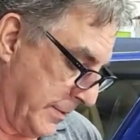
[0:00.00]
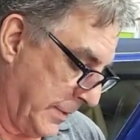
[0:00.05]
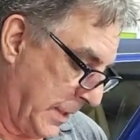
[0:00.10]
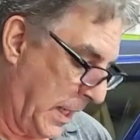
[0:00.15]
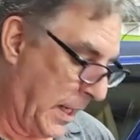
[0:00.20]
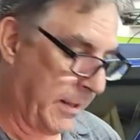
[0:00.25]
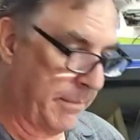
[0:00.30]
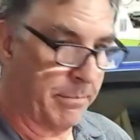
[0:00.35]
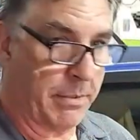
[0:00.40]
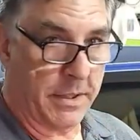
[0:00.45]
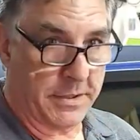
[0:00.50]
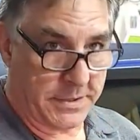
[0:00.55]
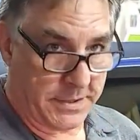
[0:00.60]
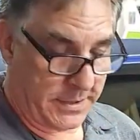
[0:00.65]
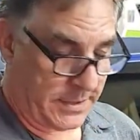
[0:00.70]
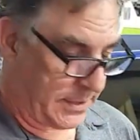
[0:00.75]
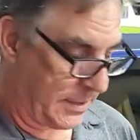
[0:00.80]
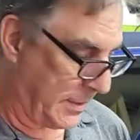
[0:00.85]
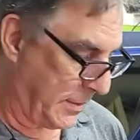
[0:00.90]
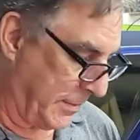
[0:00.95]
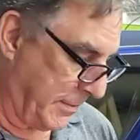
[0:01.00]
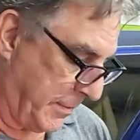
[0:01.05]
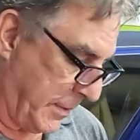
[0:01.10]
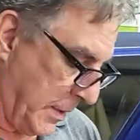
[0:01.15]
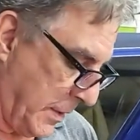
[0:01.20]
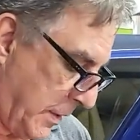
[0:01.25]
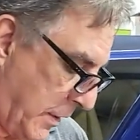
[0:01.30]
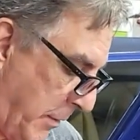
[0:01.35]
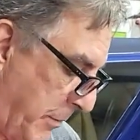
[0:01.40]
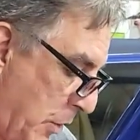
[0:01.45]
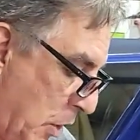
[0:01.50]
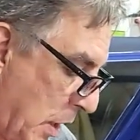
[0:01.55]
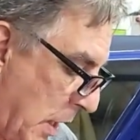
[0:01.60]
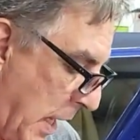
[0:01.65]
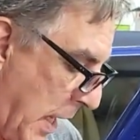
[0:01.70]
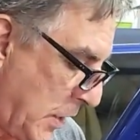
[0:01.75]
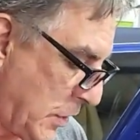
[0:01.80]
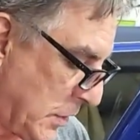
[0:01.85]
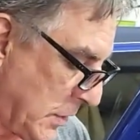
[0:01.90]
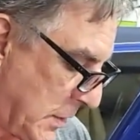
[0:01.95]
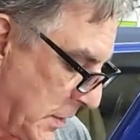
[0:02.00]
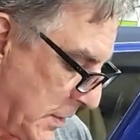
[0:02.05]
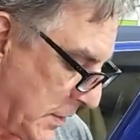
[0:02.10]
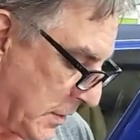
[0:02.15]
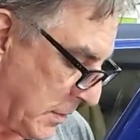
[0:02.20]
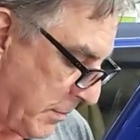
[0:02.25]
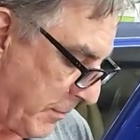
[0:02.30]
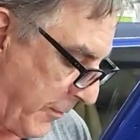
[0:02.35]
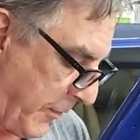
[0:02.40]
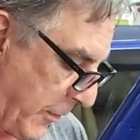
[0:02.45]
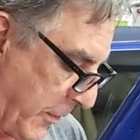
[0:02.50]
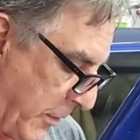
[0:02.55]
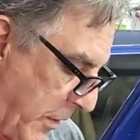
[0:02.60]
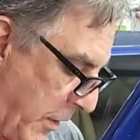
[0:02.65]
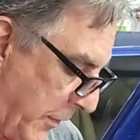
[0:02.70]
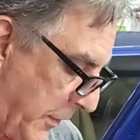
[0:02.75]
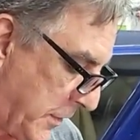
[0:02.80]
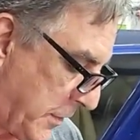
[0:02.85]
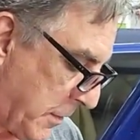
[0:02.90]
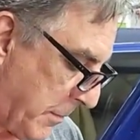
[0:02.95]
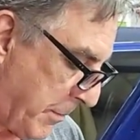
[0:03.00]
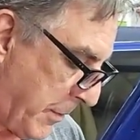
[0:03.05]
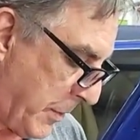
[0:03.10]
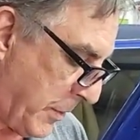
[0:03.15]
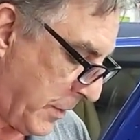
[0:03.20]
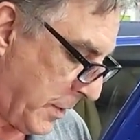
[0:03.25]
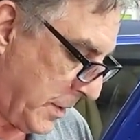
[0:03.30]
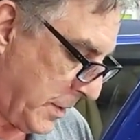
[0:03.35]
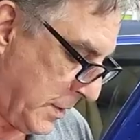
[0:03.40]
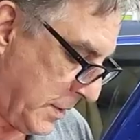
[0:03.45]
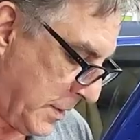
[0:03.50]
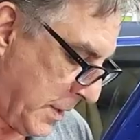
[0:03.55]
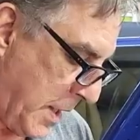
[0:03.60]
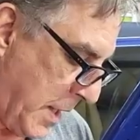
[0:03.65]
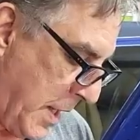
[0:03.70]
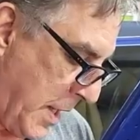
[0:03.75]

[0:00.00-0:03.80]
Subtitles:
CAN bus is the communication system for all these components.